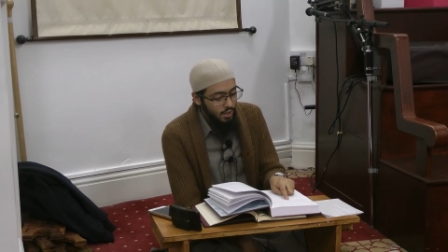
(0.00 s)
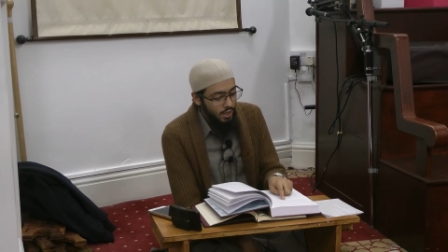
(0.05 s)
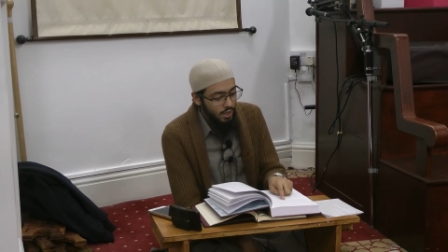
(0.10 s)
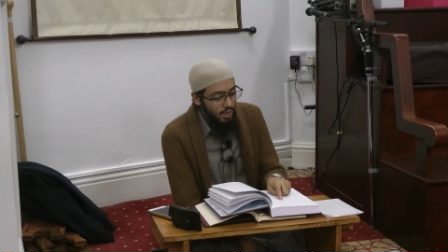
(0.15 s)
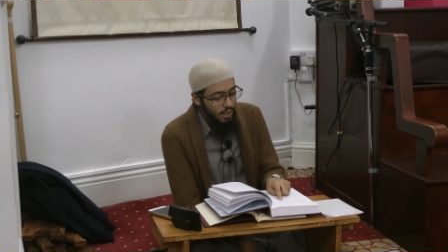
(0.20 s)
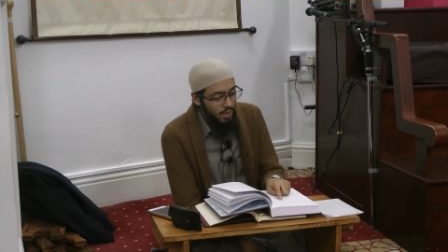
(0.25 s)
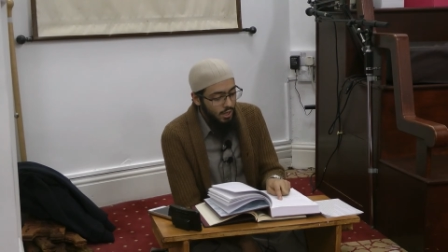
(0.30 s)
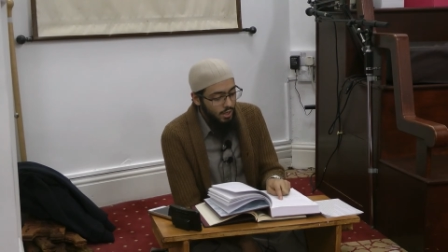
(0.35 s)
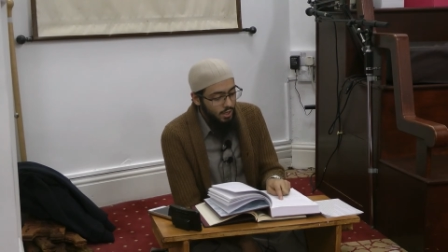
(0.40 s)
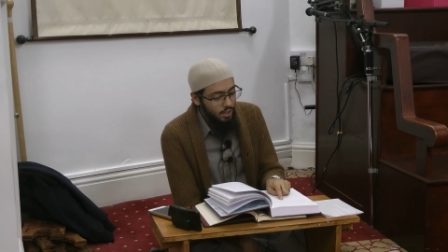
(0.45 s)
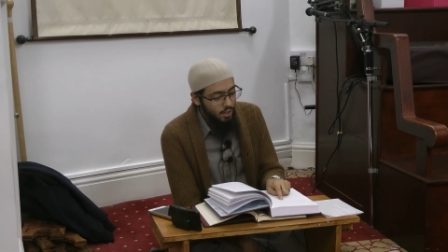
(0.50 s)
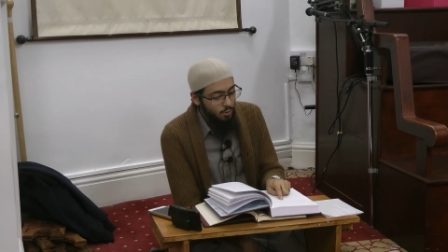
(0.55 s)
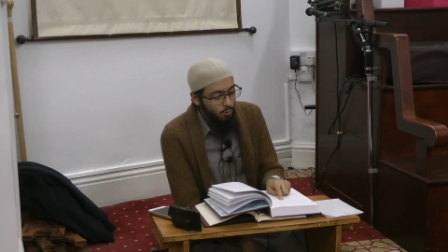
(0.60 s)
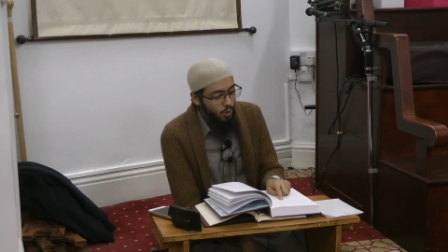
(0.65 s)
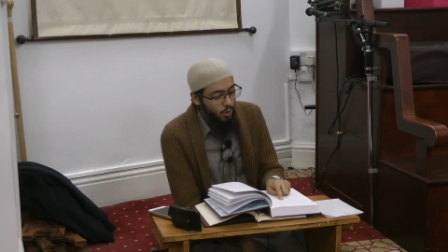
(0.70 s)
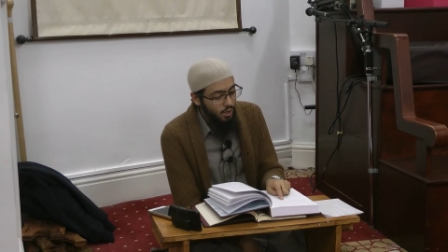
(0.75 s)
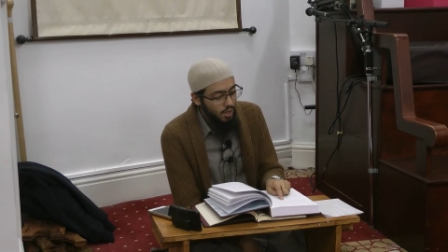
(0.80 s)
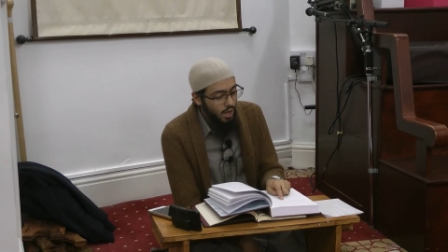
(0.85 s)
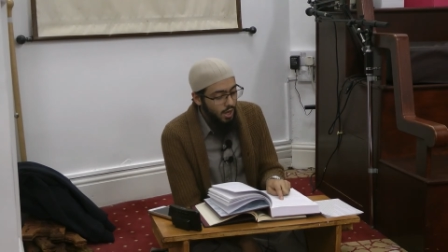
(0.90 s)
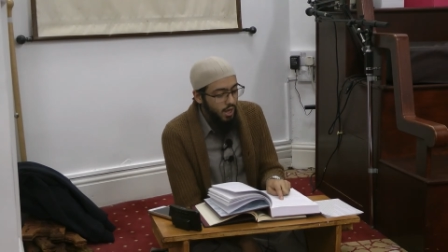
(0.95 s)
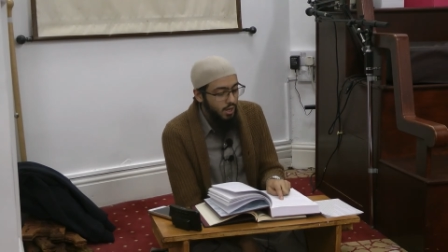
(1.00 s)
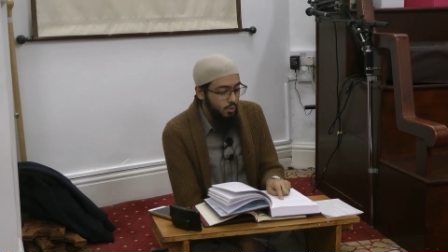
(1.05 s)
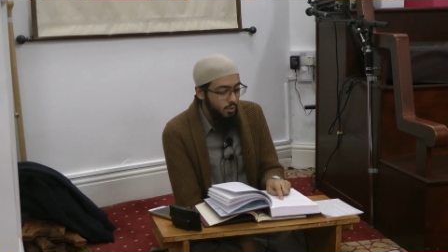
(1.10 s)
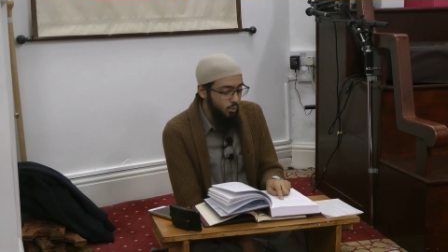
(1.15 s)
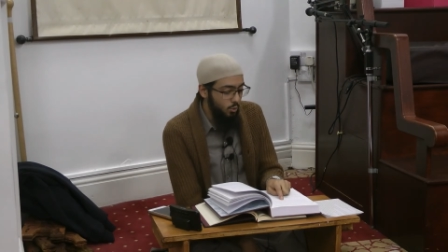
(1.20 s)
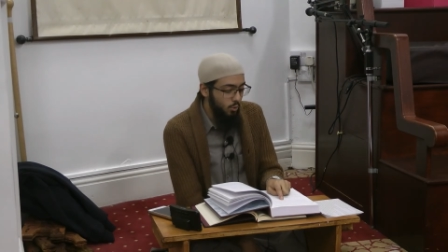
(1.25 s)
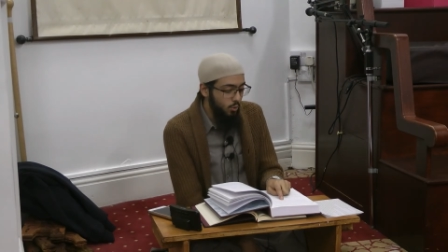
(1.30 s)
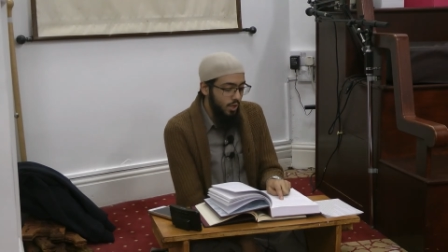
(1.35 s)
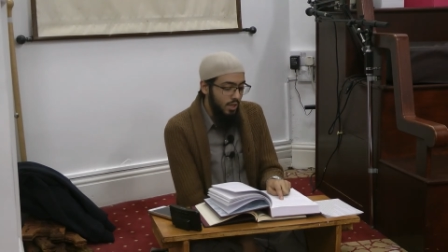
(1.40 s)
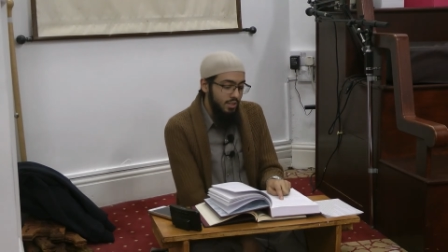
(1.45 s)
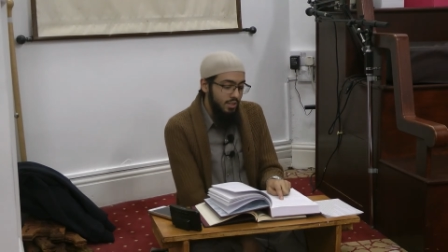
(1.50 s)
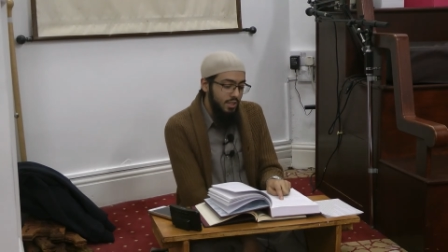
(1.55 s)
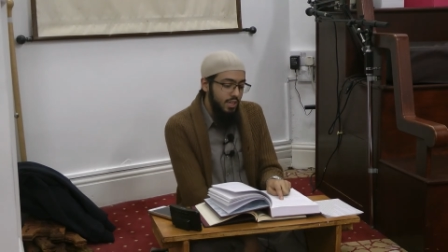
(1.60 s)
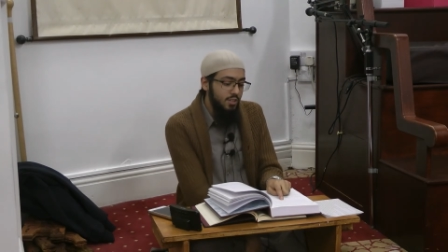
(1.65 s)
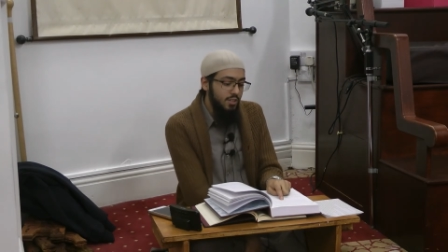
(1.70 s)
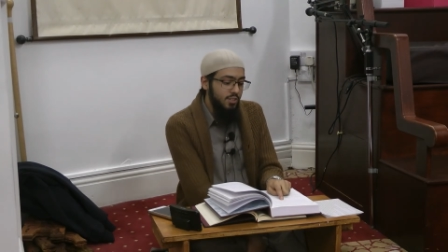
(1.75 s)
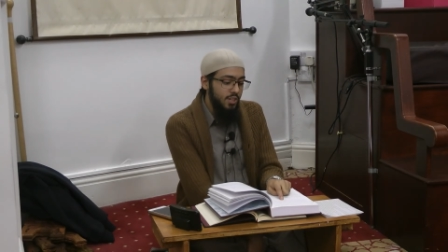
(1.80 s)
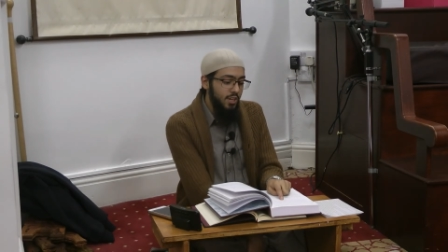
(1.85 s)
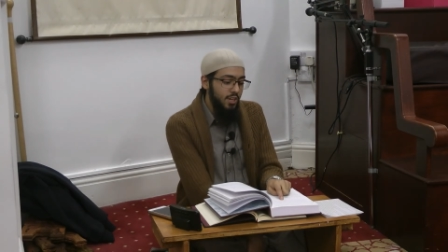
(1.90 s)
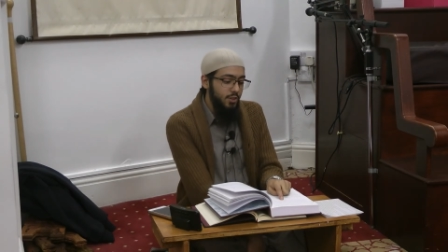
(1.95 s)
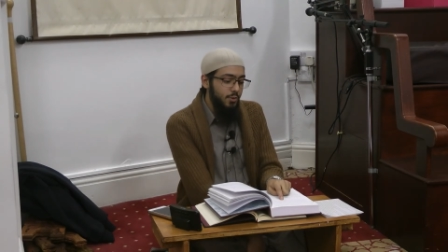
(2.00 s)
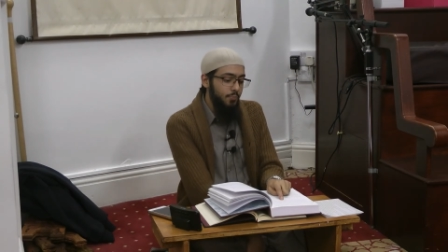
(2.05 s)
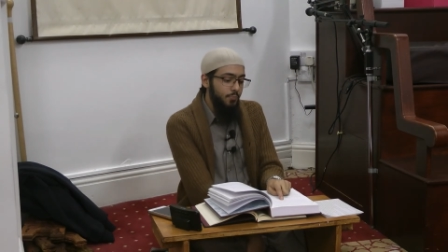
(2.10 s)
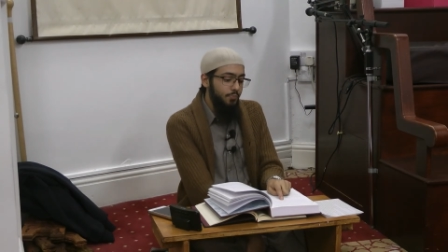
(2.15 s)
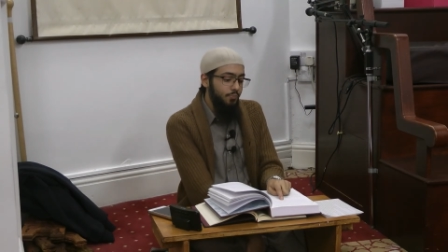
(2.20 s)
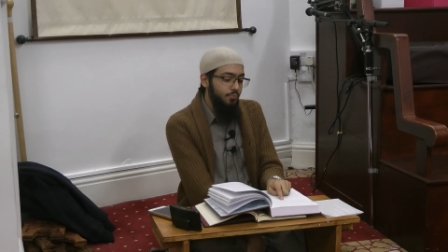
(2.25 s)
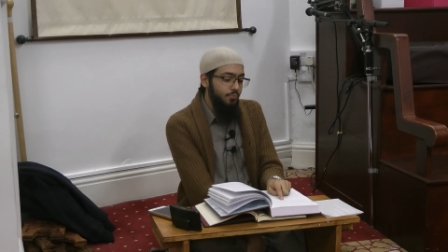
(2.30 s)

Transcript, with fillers: Uh, and they said,